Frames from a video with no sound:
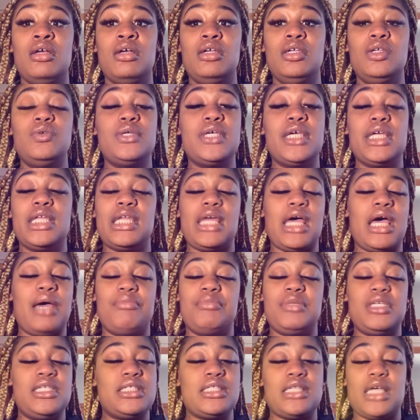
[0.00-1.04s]
you cannot
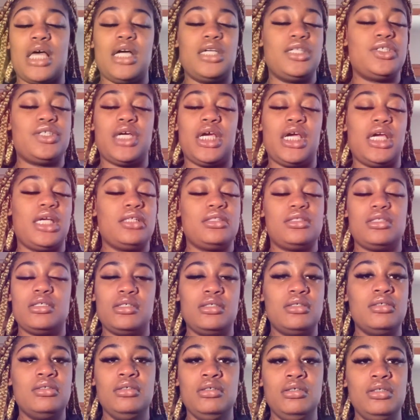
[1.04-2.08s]
be sidetracked.
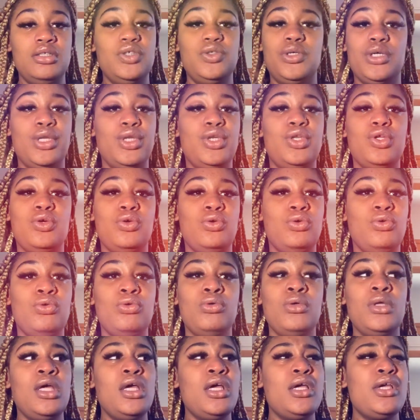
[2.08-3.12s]
You
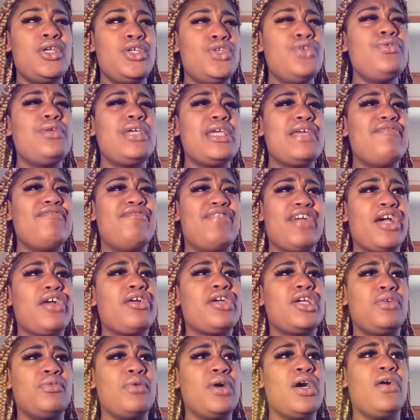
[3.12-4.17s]
can
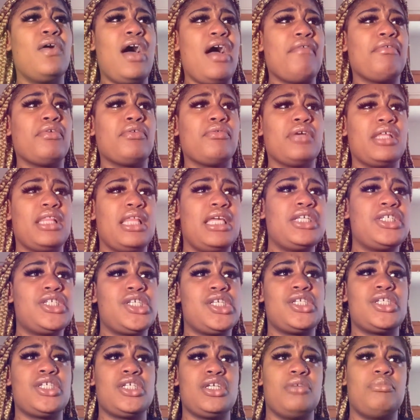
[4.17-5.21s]
very well have a
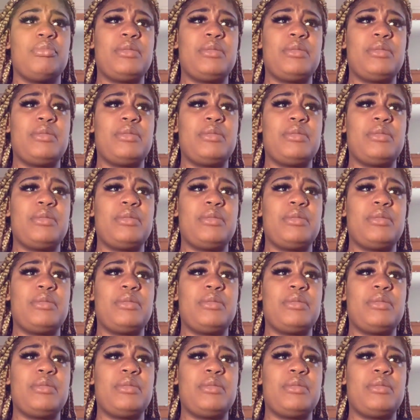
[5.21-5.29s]
relationship.